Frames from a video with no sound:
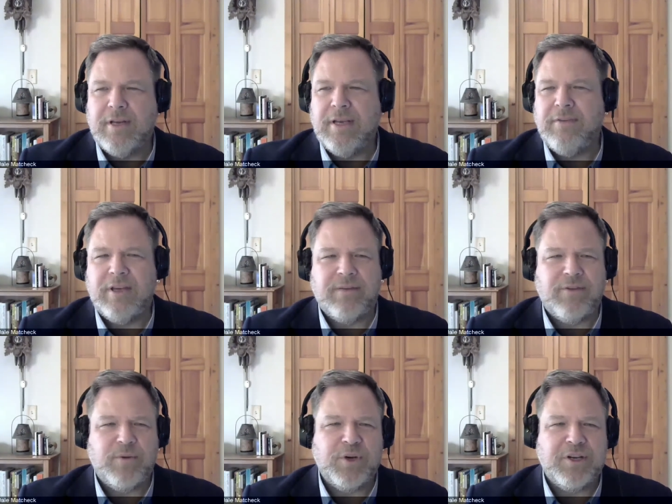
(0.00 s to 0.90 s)
Good evening,
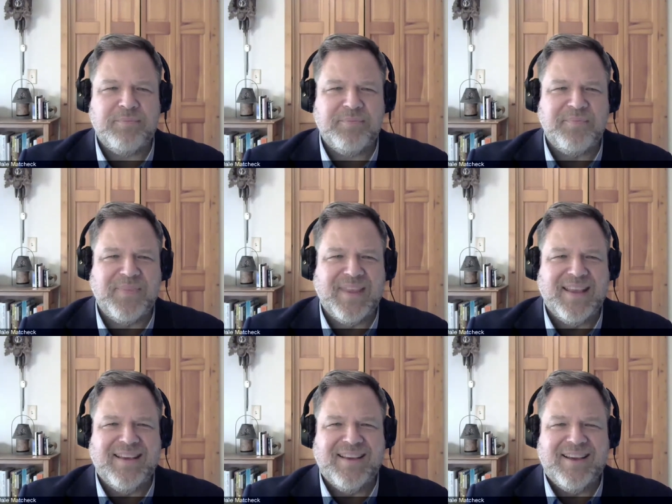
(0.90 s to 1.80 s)
everyone.
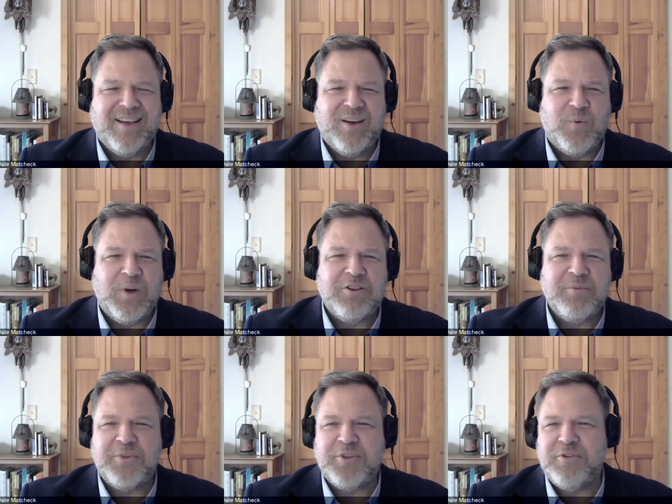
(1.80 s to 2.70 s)

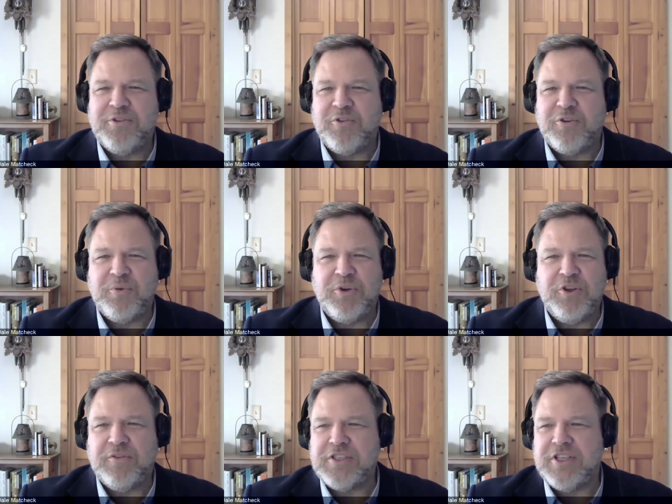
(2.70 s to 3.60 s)
Welcome to the Northwood
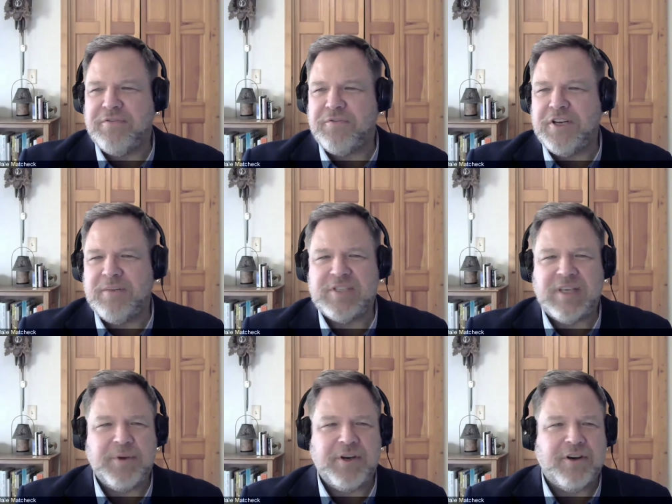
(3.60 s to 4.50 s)
University Freedom
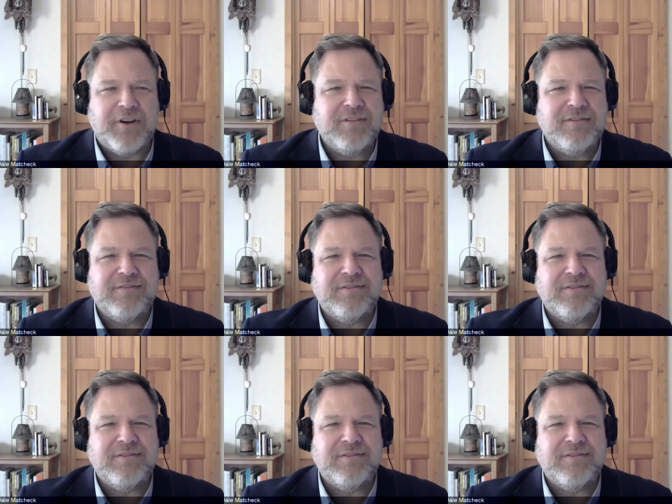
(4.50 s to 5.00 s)
Seminar